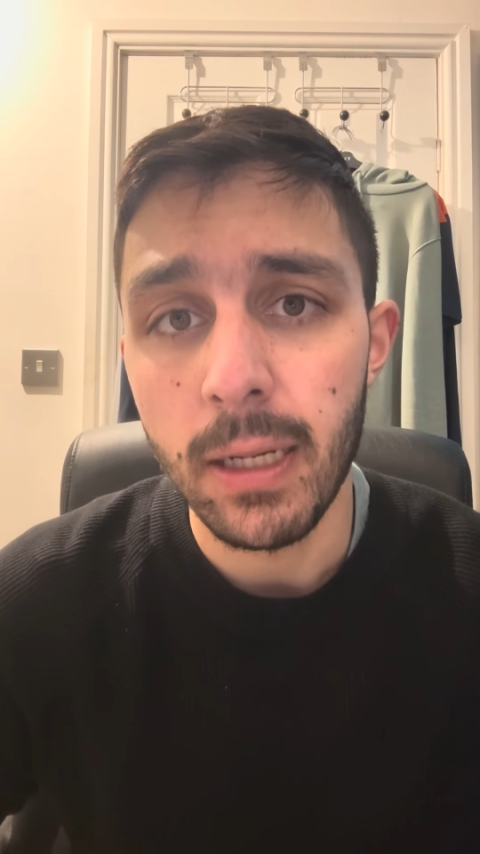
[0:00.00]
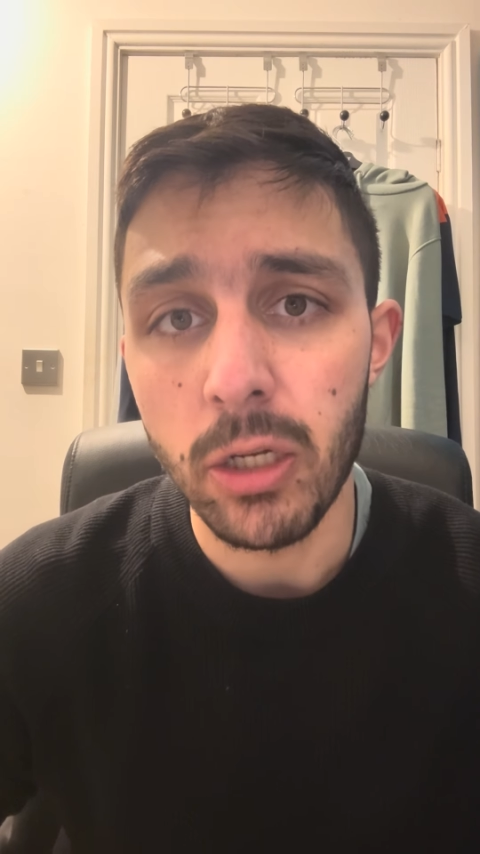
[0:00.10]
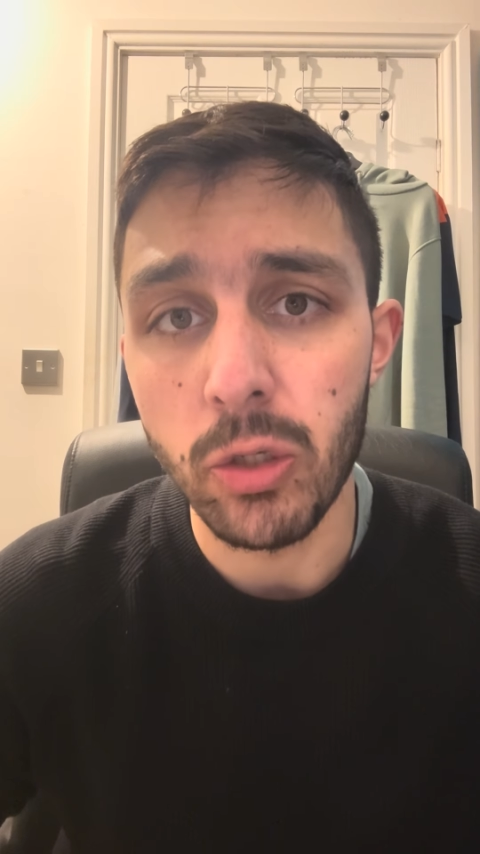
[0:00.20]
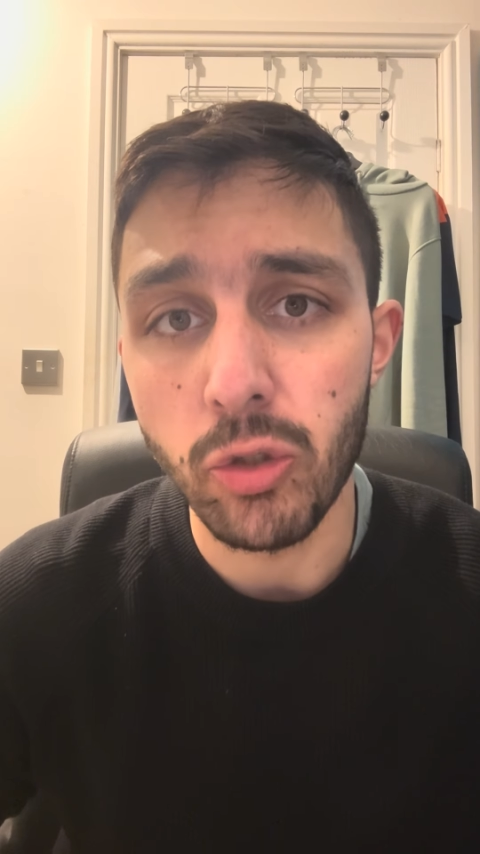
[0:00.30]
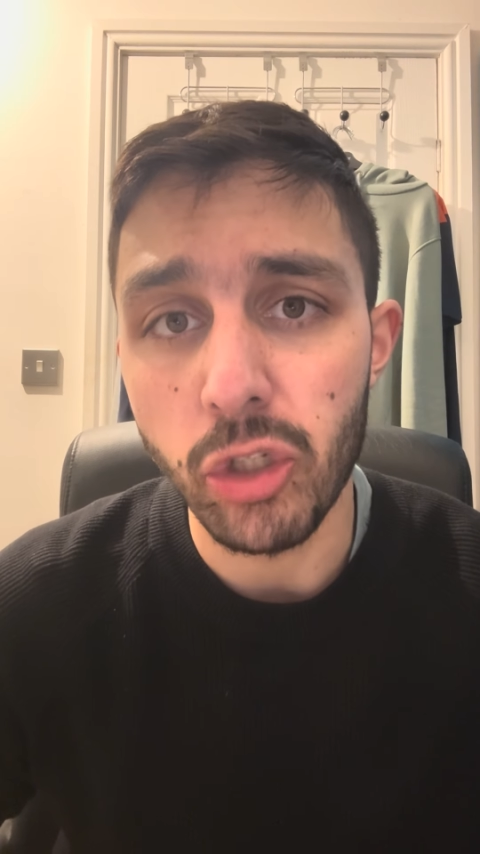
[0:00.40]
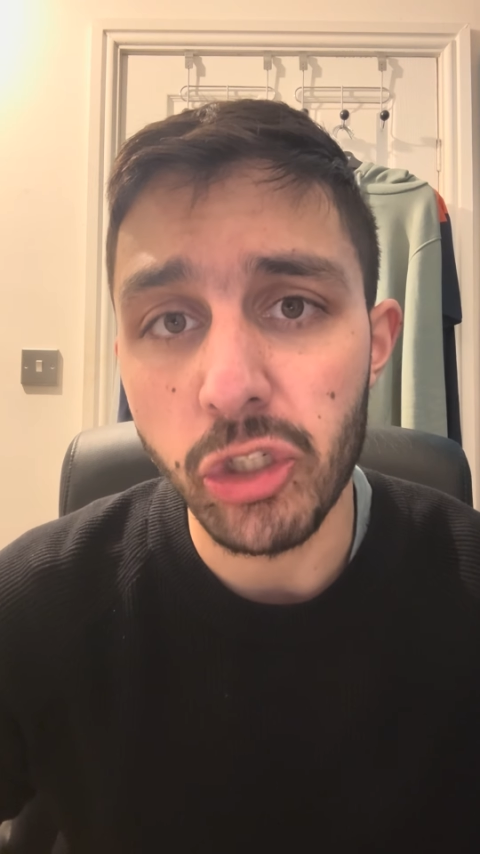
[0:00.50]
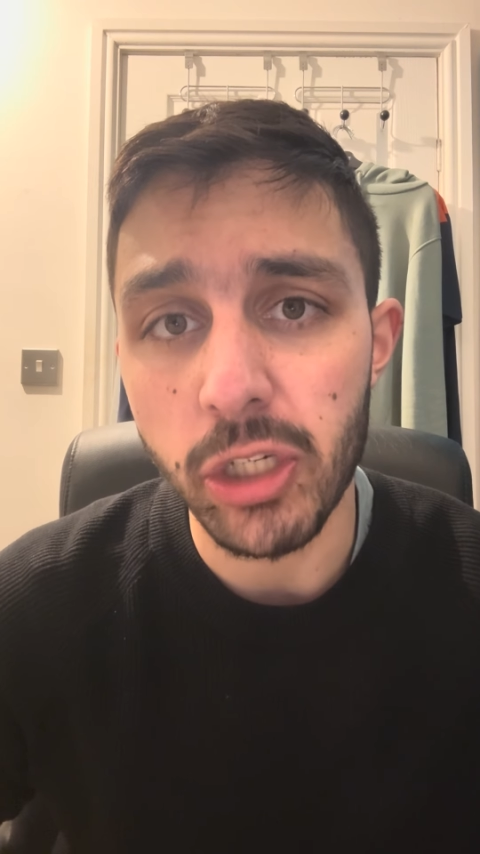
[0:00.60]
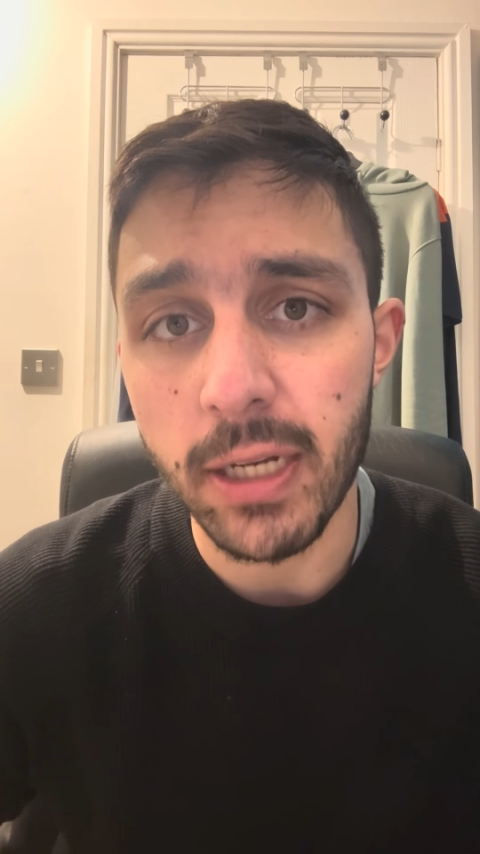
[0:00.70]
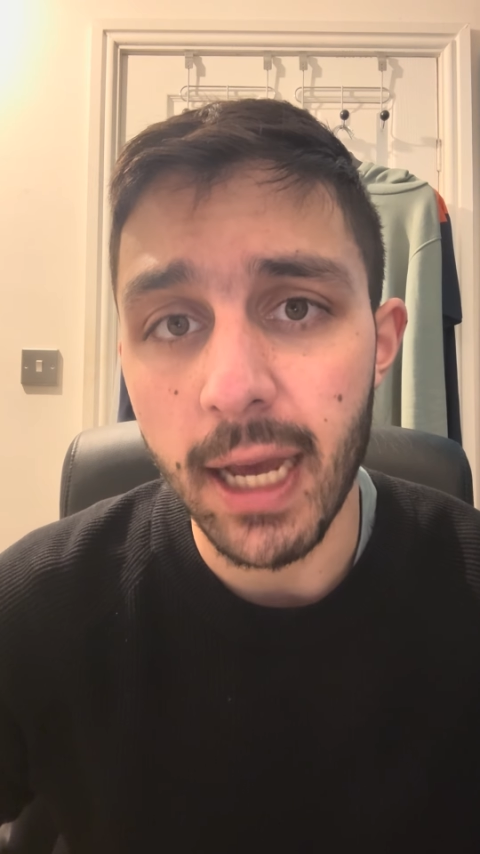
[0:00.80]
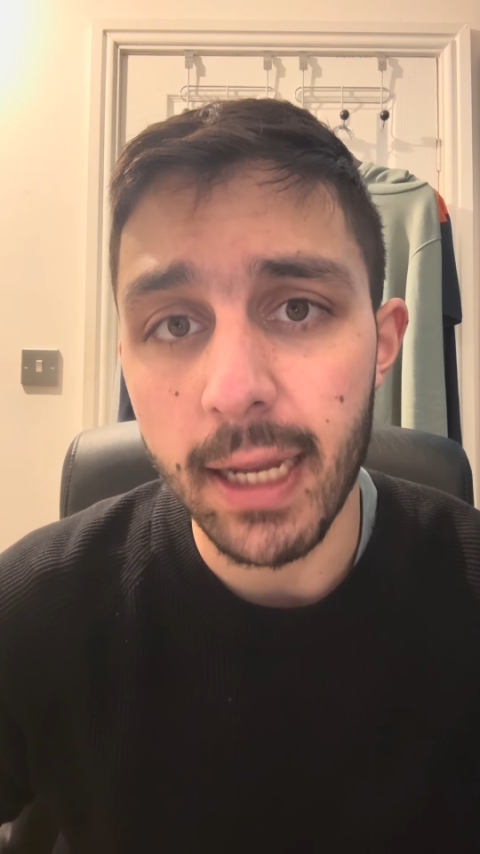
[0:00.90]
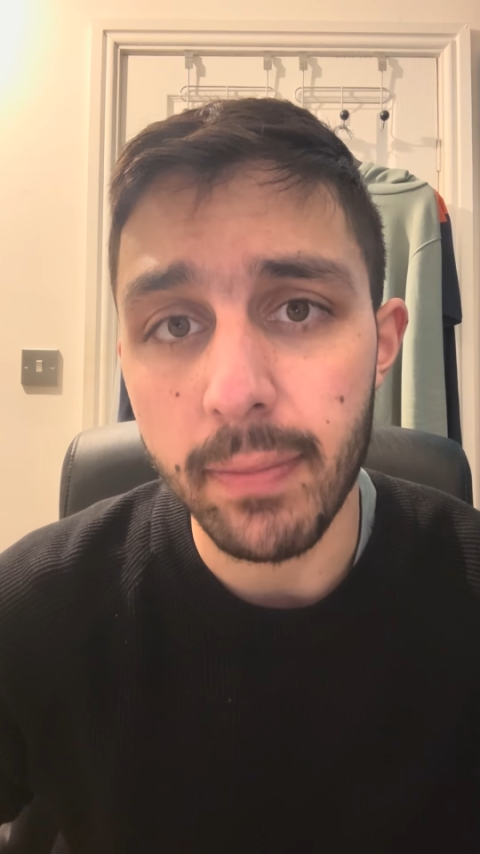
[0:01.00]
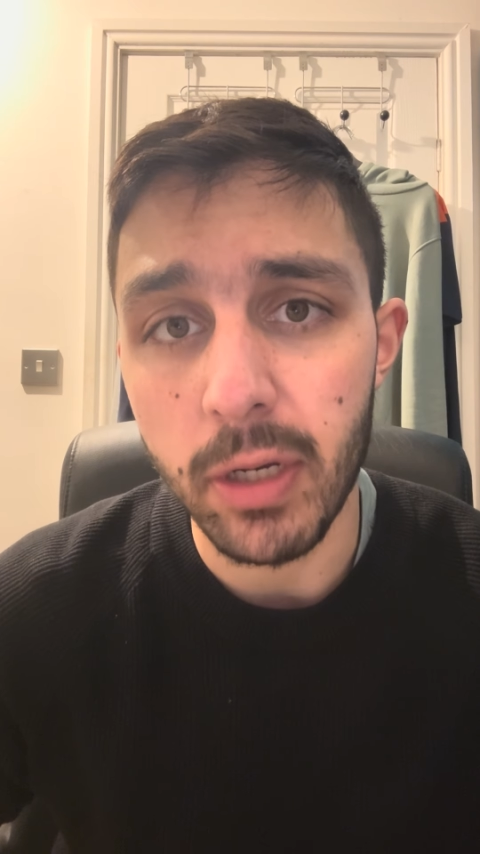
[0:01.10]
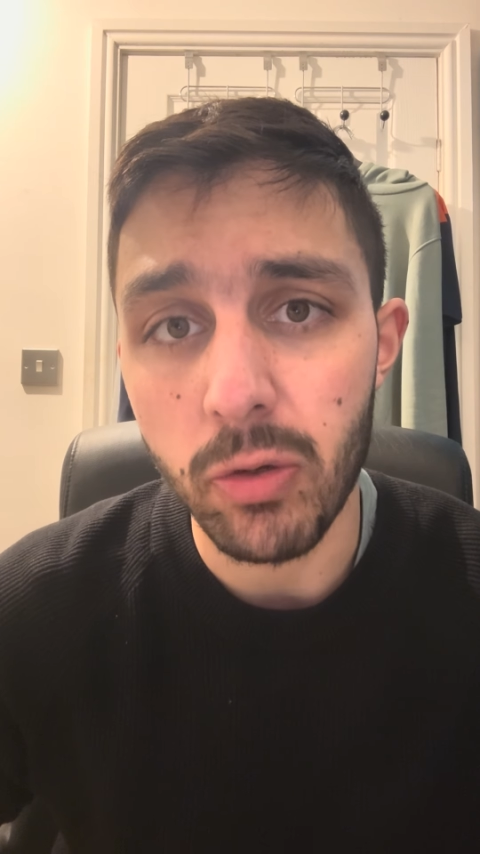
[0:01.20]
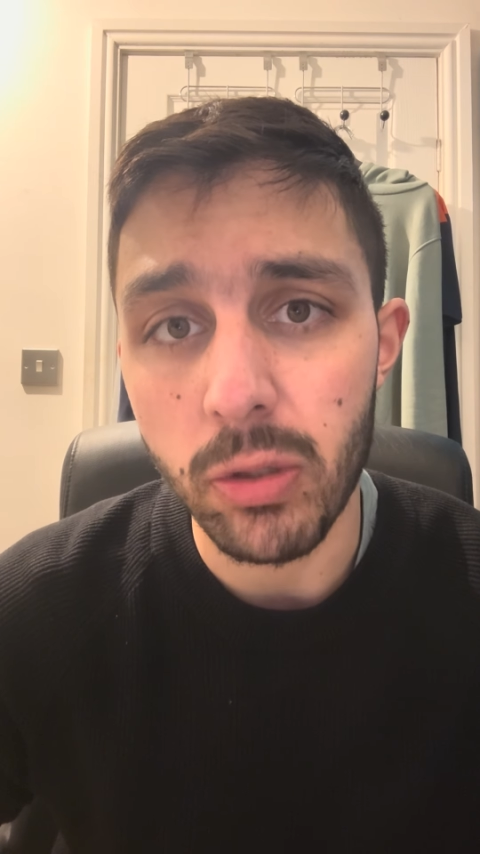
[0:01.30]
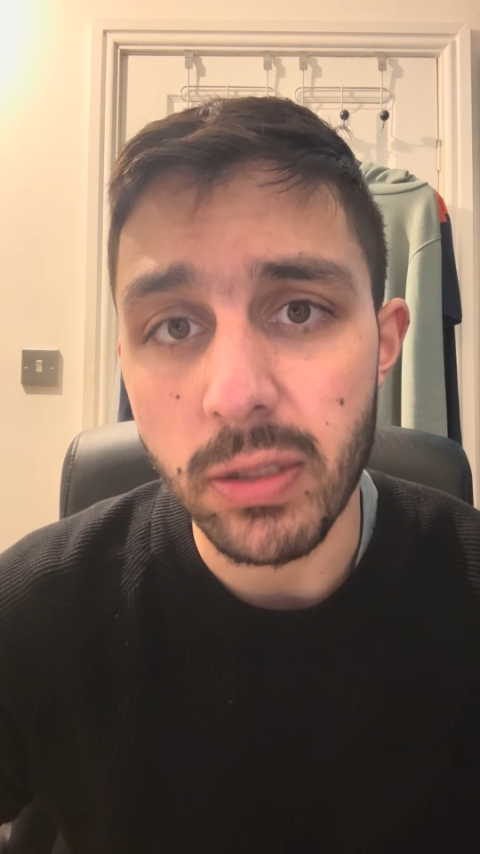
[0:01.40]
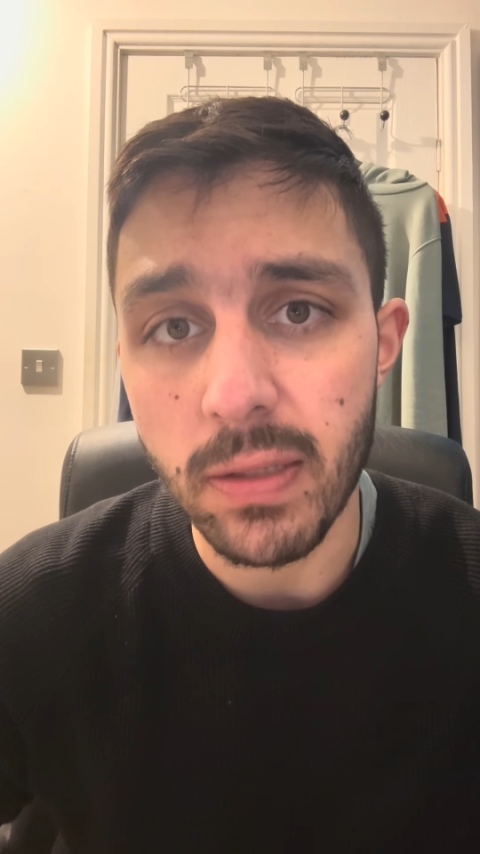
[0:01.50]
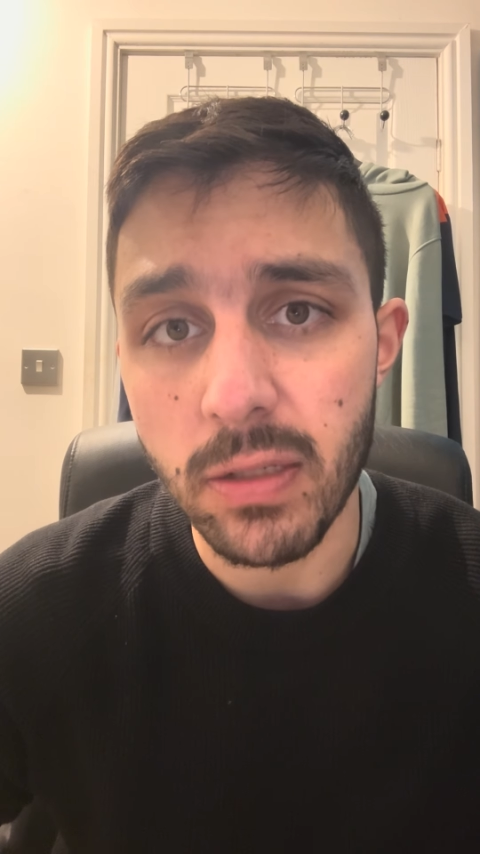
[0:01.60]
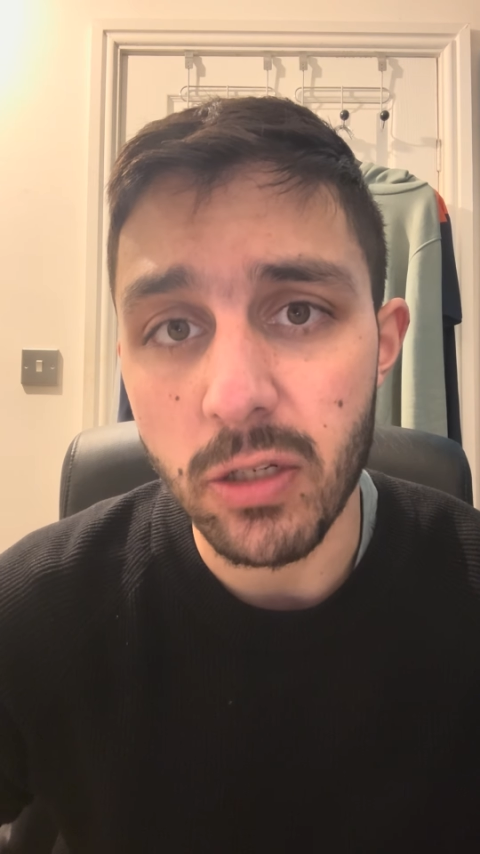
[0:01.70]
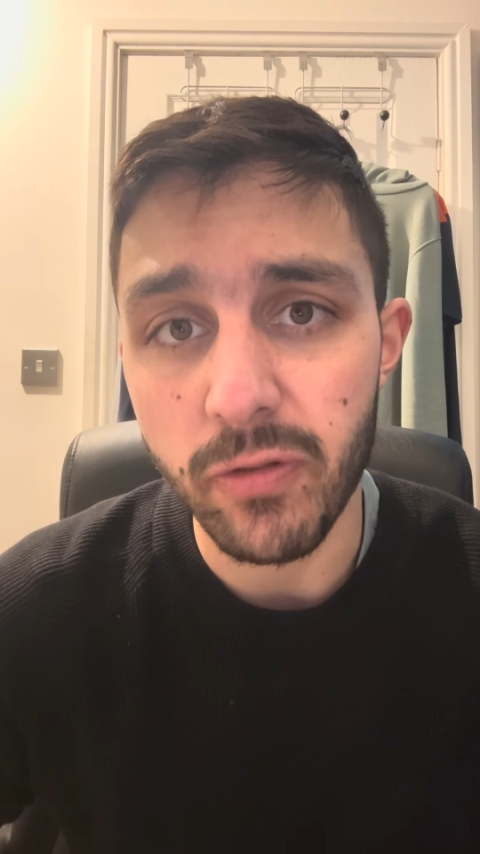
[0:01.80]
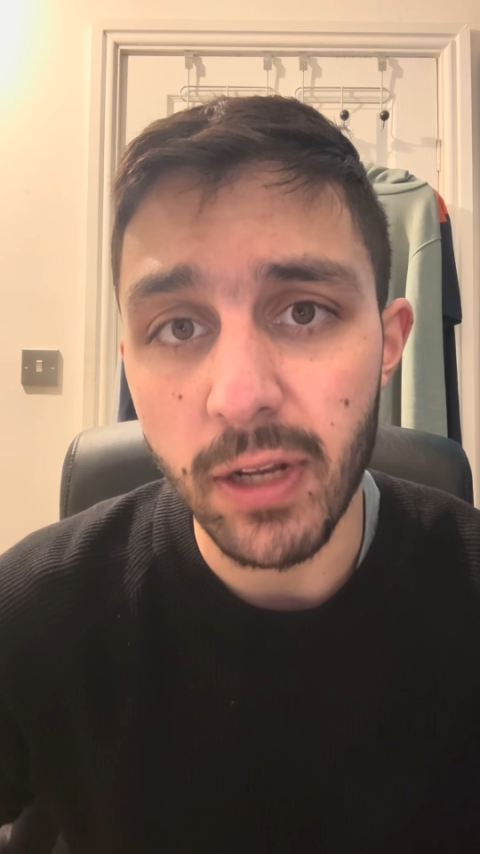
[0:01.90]
nutrition and minerals and
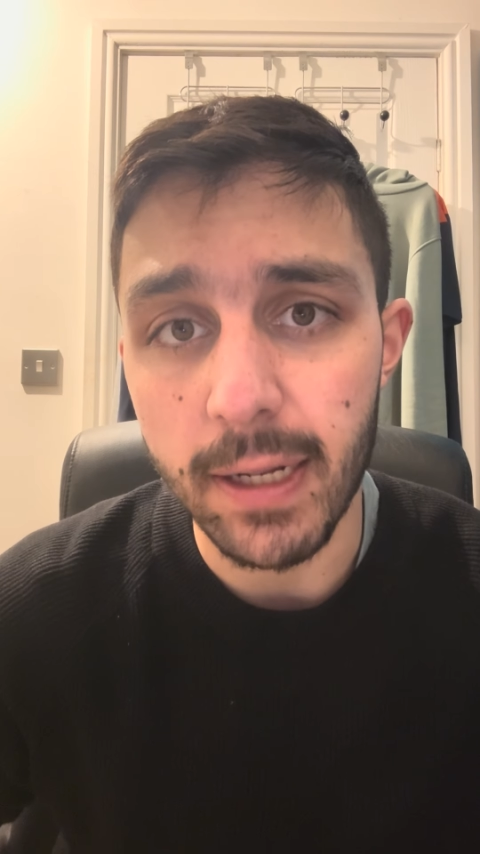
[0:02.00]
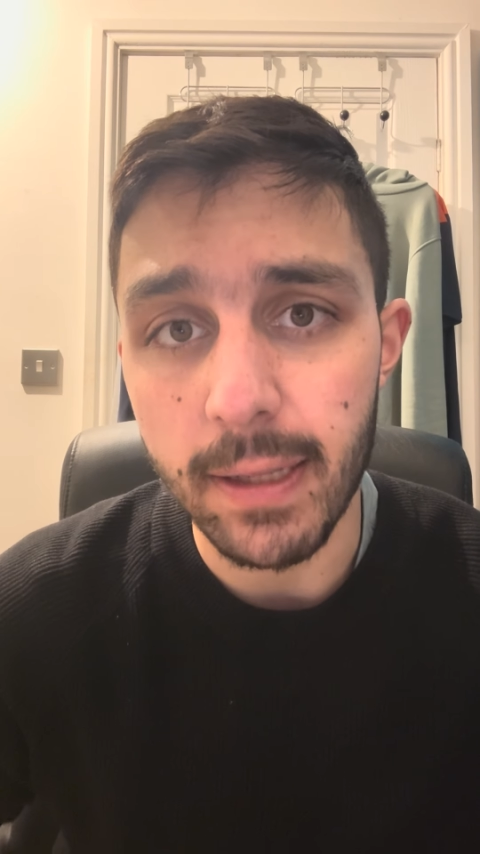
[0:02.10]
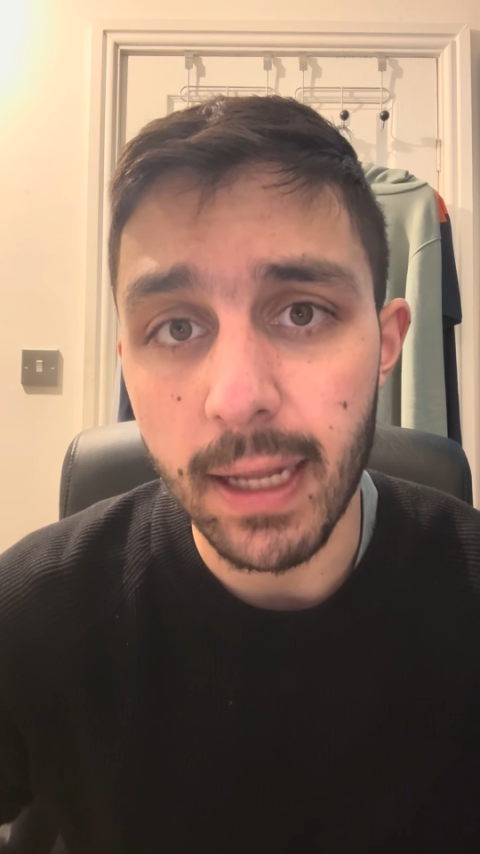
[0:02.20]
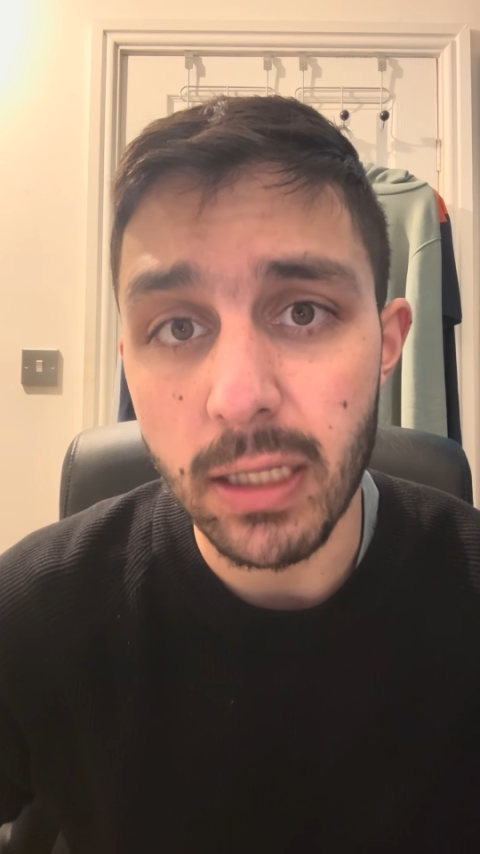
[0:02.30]
stuff like that.